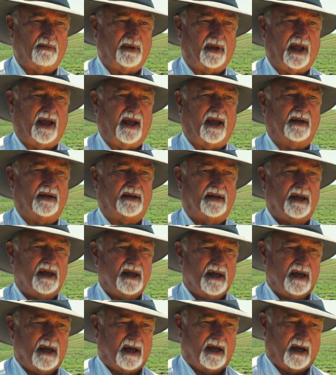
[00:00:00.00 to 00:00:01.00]
plant
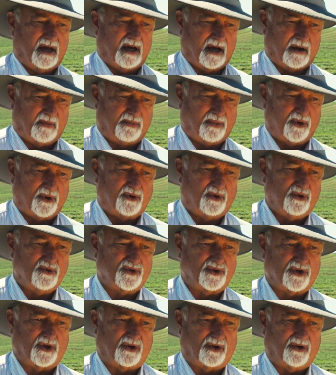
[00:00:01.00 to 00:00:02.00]
uh,
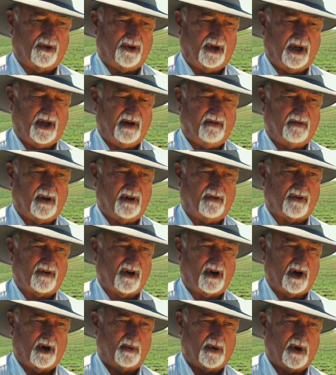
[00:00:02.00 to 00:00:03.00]
produce a good level of
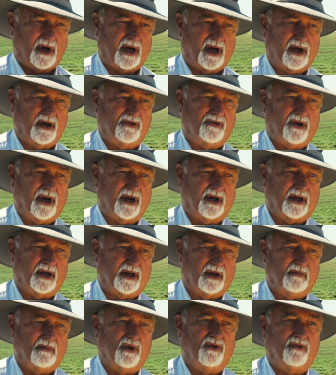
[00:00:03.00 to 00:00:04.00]
carbohydrate
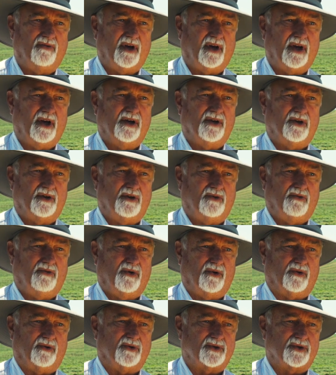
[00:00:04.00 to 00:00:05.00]
and move it into the
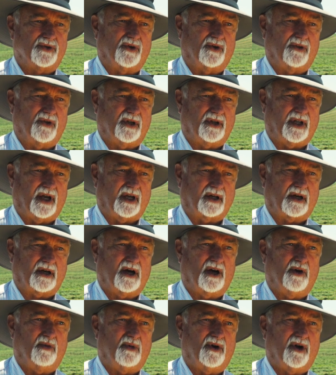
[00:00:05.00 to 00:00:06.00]
root so that that
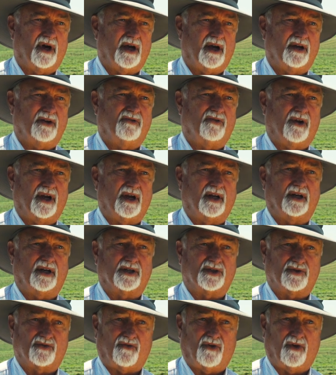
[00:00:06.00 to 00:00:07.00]
carbohydrate
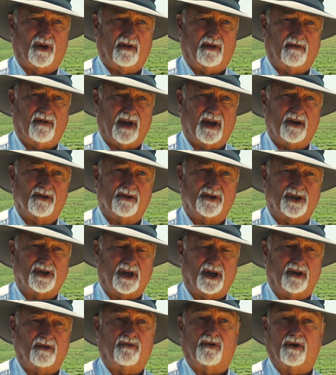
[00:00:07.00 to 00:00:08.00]
is full of
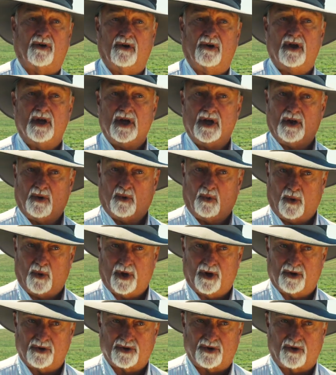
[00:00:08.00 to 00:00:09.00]
energy for
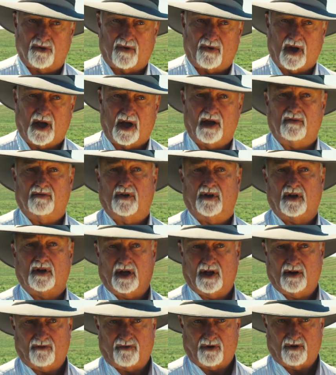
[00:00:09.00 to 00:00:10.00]
winter survival
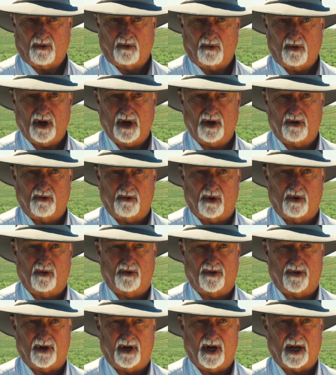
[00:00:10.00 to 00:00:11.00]
and for
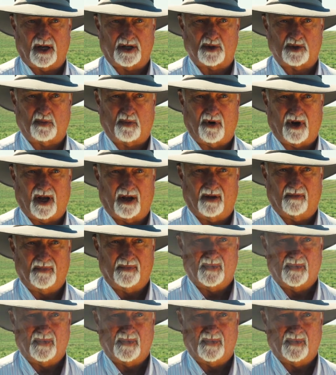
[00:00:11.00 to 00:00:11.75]
regrowth the next spring.